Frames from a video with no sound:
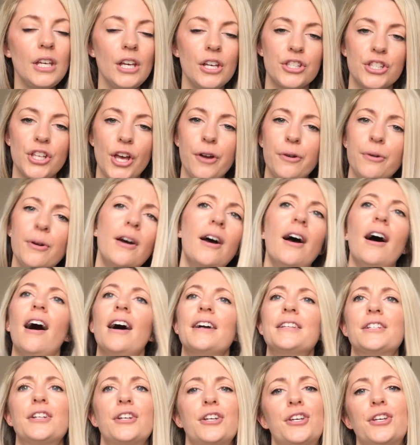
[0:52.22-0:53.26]
So I
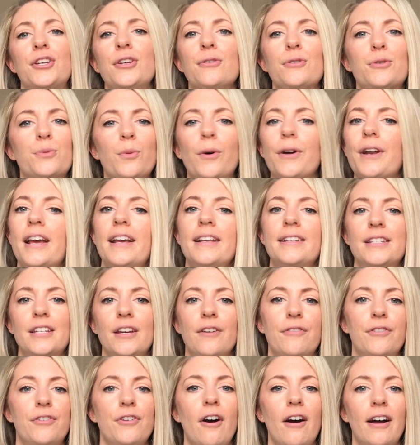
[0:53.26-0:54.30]
did a huge 180
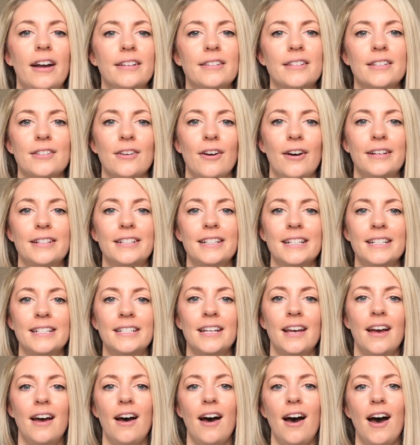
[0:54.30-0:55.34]
overnight and decided
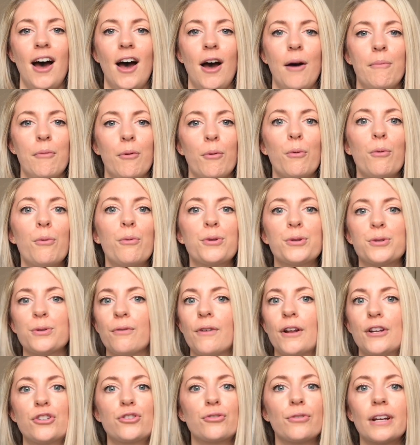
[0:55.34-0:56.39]
all the sort
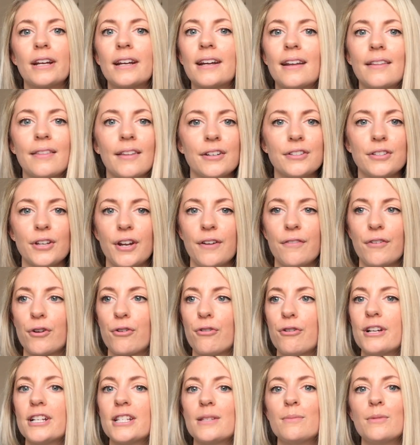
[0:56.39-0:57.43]
of like drinking that I'd done over
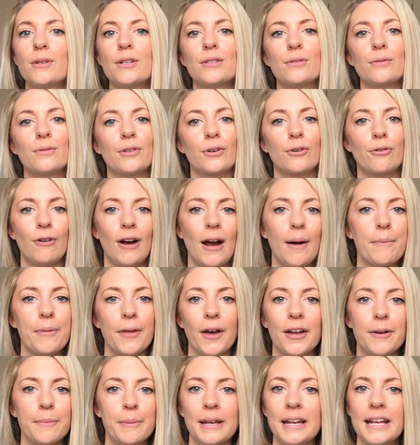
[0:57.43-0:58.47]
Christmas, all the crap that
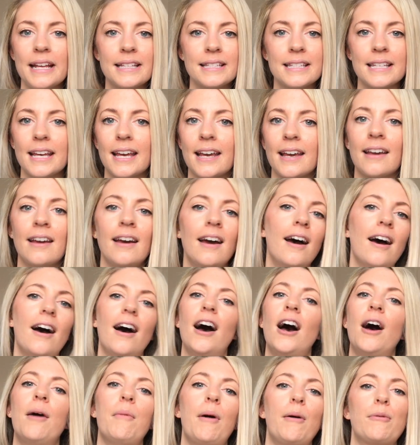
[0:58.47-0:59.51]
I'd been eating,
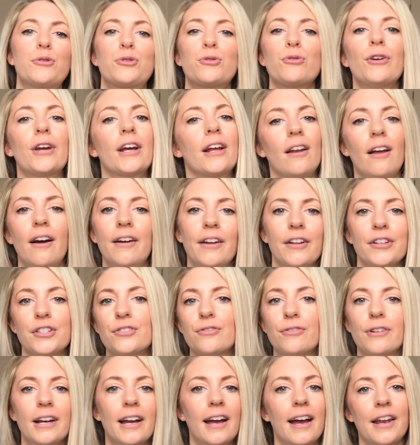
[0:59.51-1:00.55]
I was drawing a line
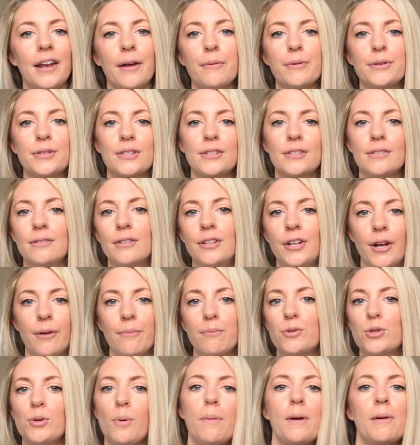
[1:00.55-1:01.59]
under it, and I was,
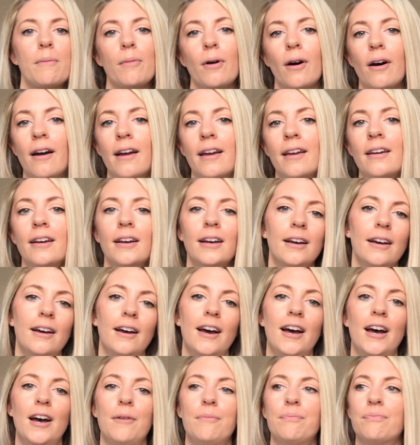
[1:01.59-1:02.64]
swapping my
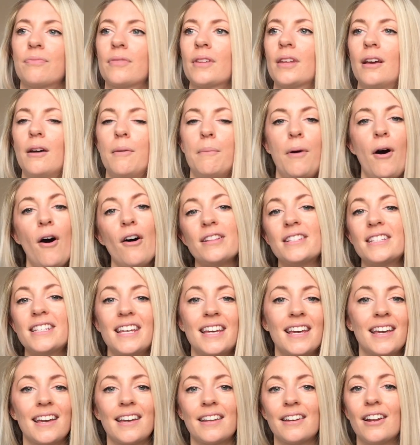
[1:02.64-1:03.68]

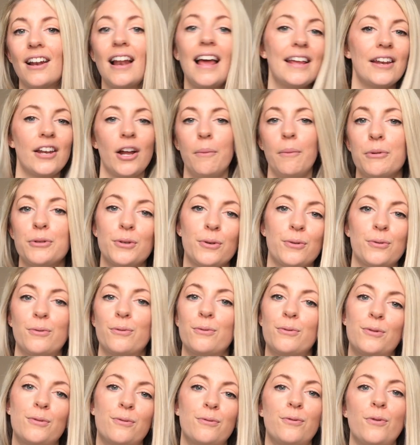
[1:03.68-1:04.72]
partying and a late
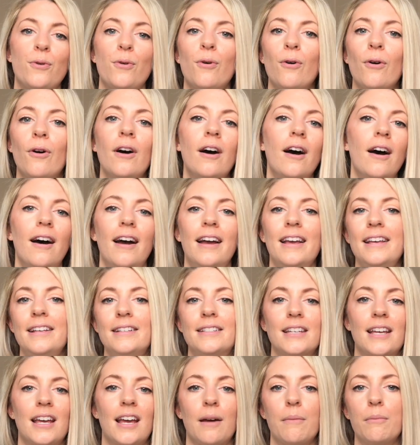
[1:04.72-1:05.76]
McDonald's for
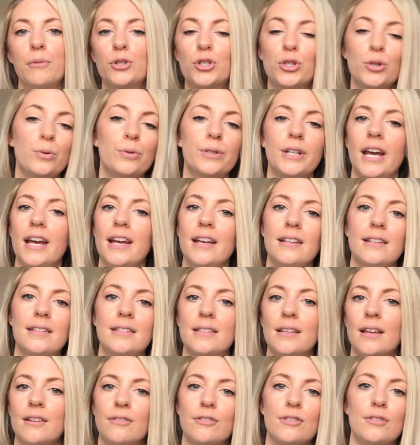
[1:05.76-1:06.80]
eating majol
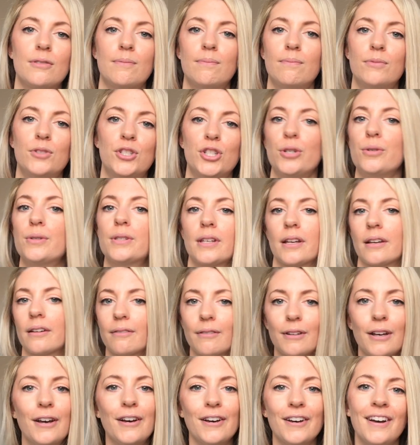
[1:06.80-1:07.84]
dates and
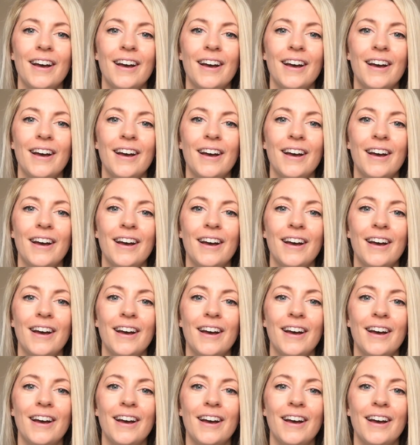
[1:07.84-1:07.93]
juicing.